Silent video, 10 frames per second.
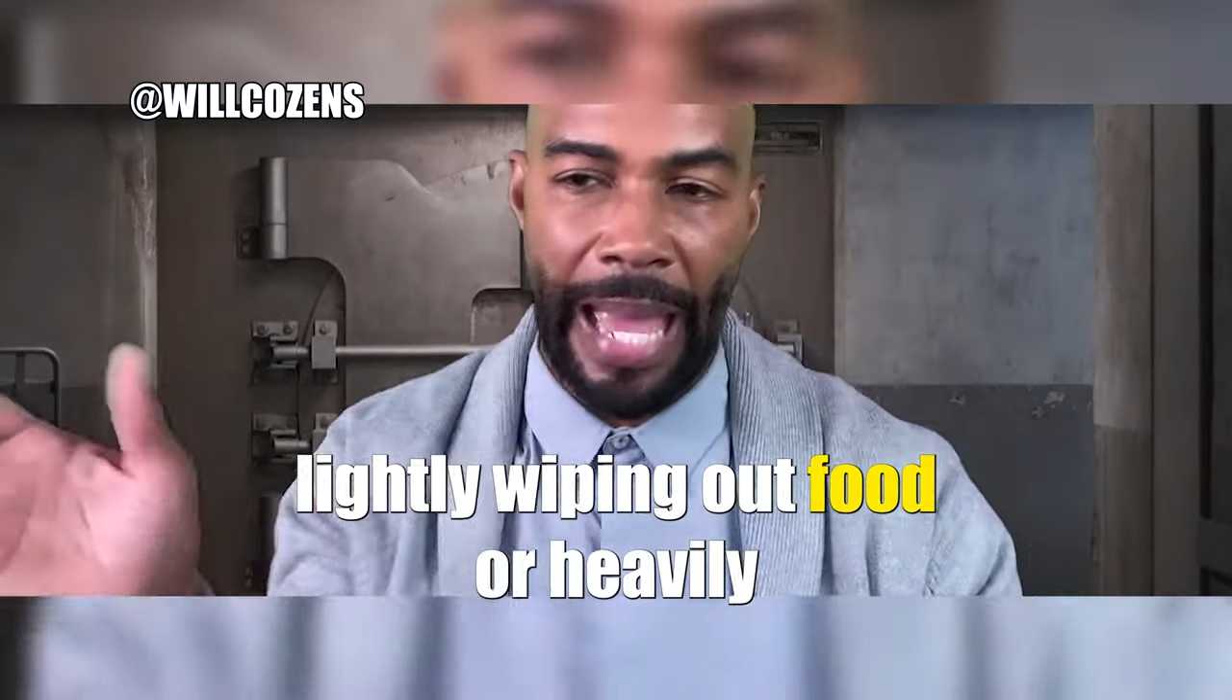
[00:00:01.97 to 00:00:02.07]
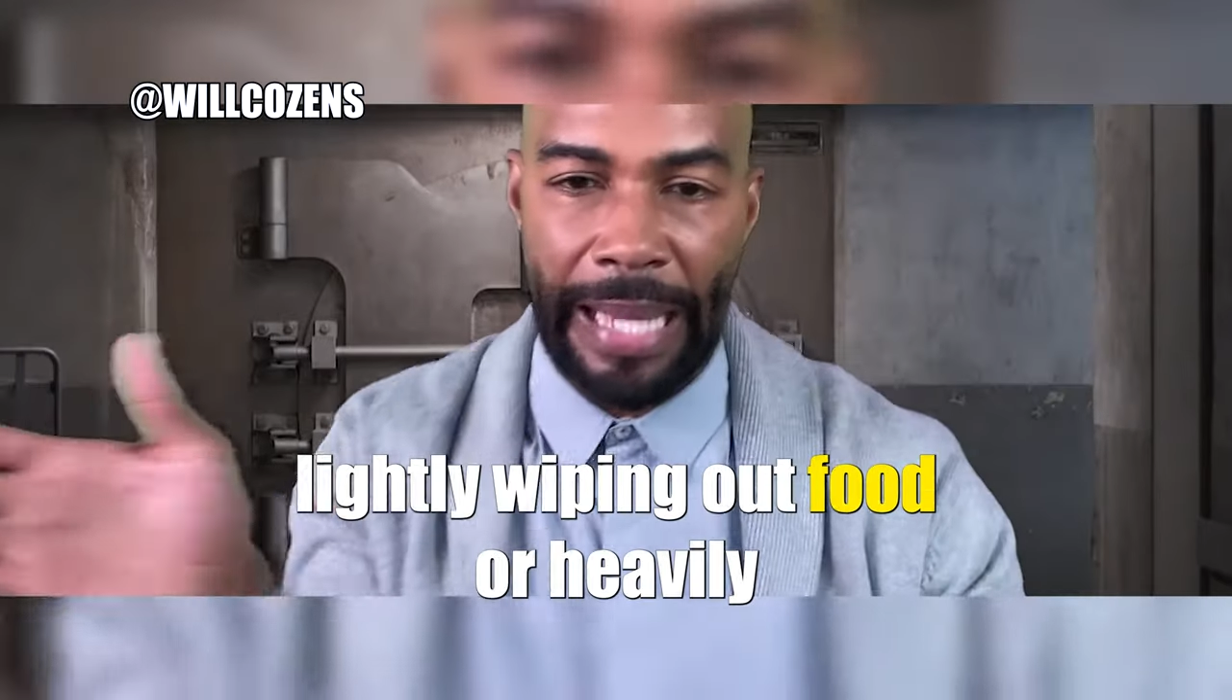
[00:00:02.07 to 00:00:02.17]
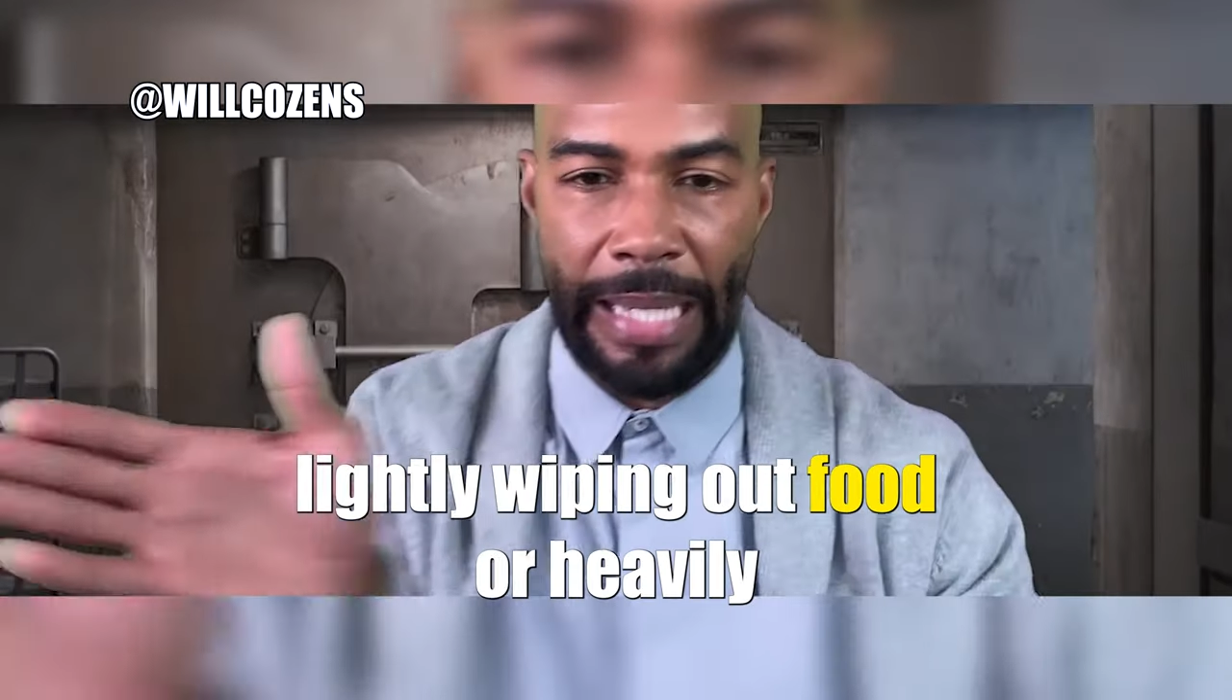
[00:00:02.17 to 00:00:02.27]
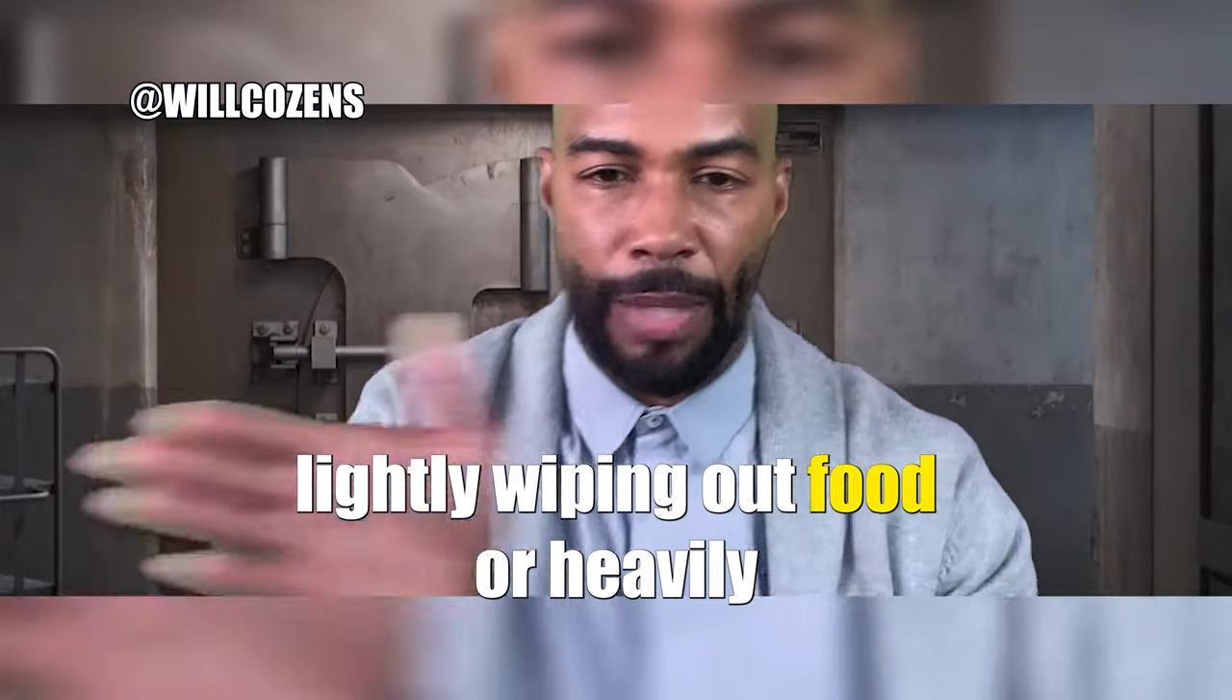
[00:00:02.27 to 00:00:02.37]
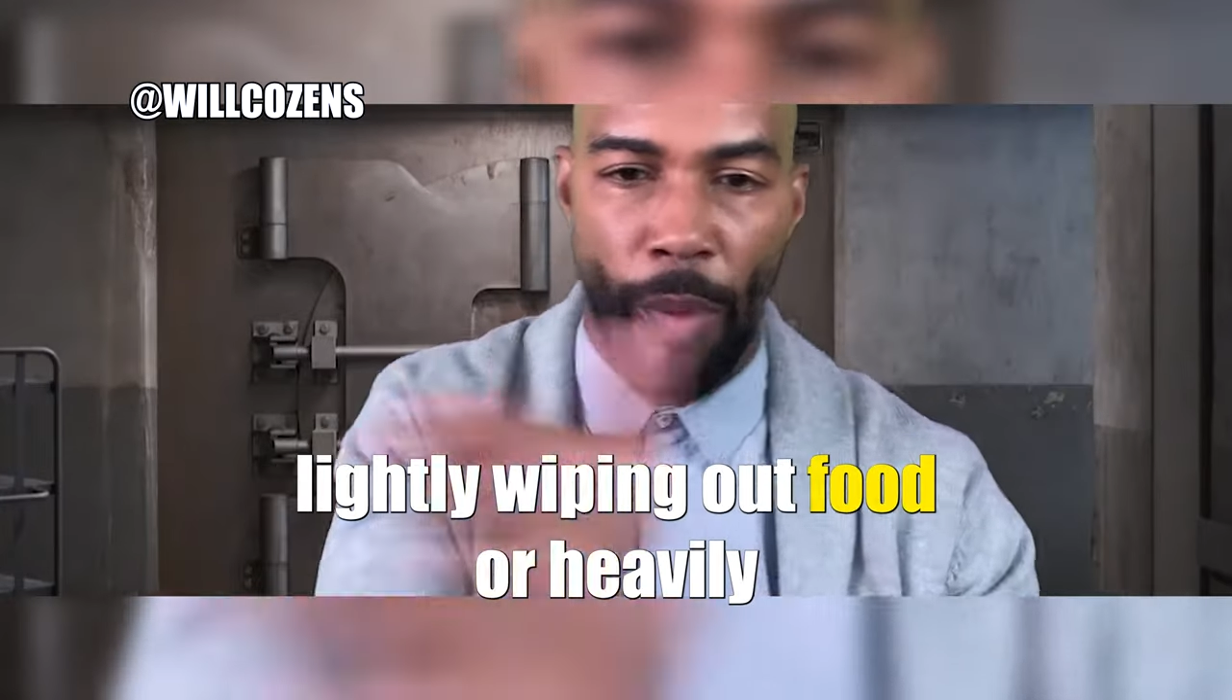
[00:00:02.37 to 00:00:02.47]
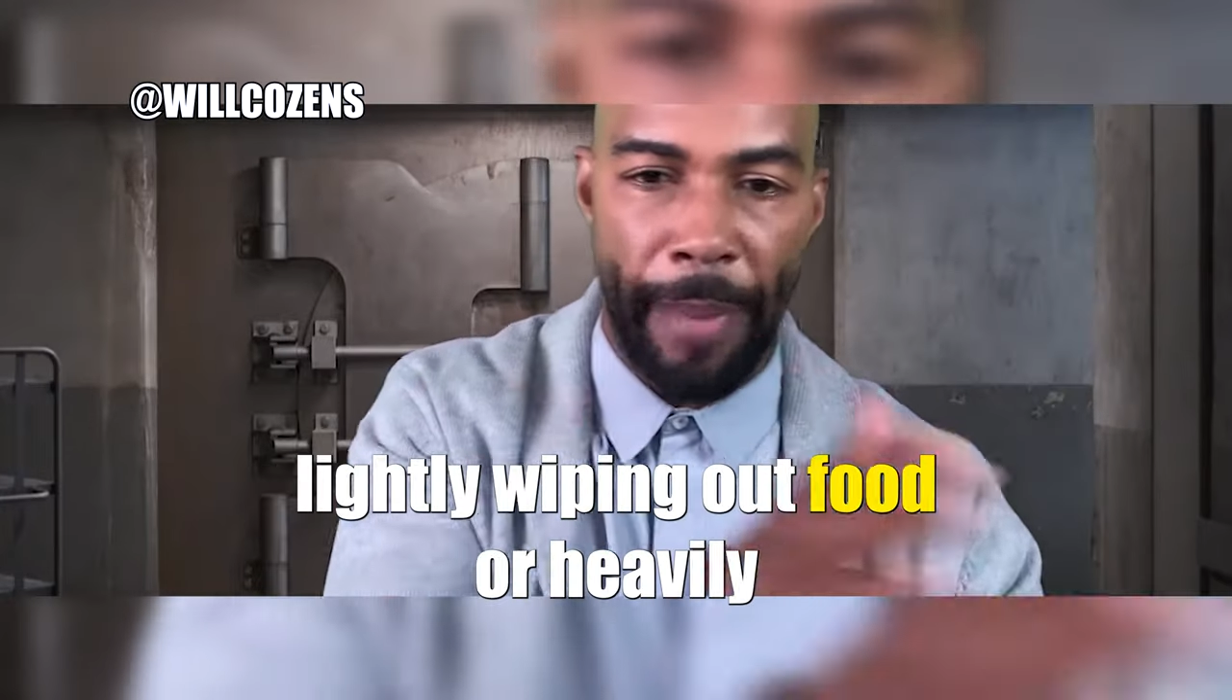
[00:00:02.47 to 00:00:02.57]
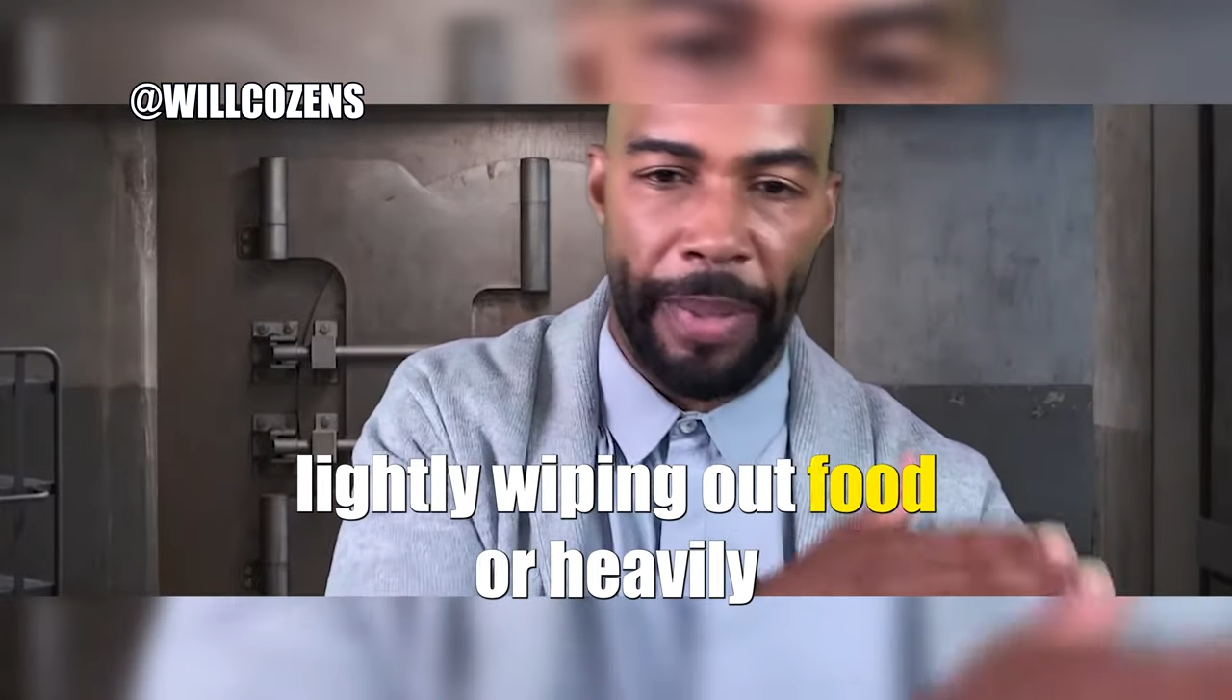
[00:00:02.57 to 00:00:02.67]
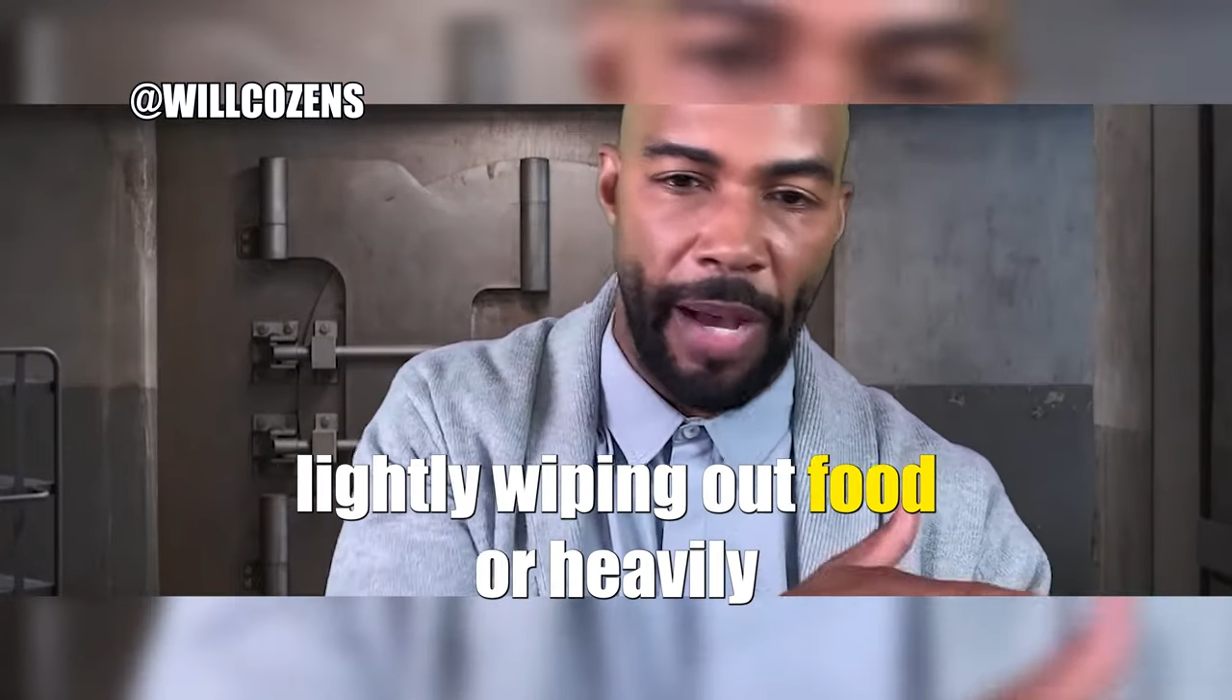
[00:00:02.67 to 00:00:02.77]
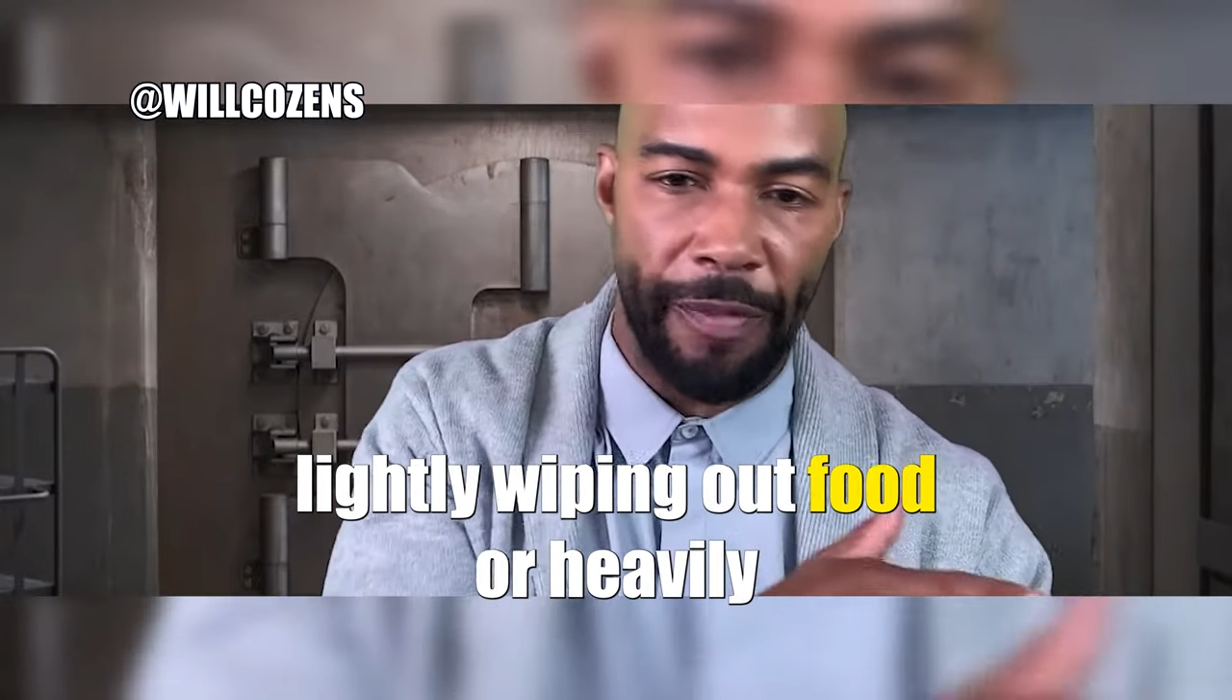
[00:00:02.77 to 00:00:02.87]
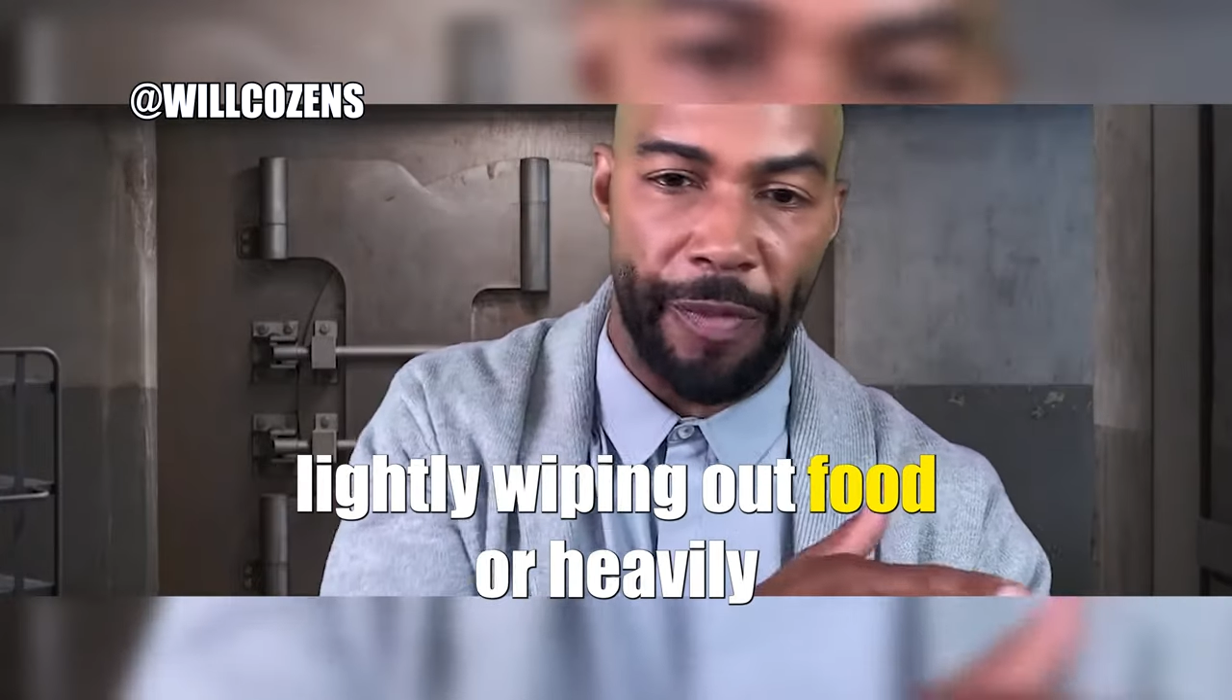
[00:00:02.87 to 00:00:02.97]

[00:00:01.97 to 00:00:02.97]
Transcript: Lightly wiping